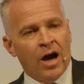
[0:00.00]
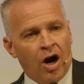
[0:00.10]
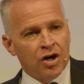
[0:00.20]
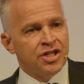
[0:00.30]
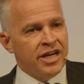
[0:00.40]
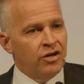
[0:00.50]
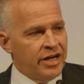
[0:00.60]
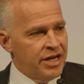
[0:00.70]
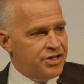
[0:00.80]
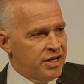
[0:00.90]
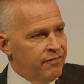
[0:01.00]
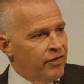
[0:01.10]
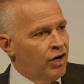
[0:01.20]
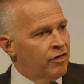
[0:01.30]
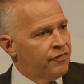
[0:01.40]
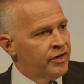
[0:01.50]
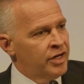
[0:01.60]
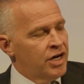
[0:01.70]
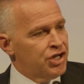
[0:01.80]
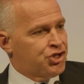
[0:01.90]
Our tailgates involve
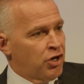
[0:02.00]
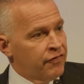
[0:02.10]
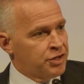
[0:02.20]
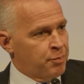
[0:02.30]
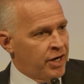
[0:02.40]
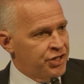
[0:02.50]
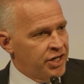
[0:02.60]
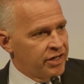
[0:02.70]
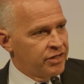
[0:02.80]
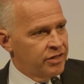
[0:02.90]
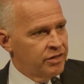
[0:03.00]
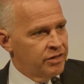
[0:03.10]
a service project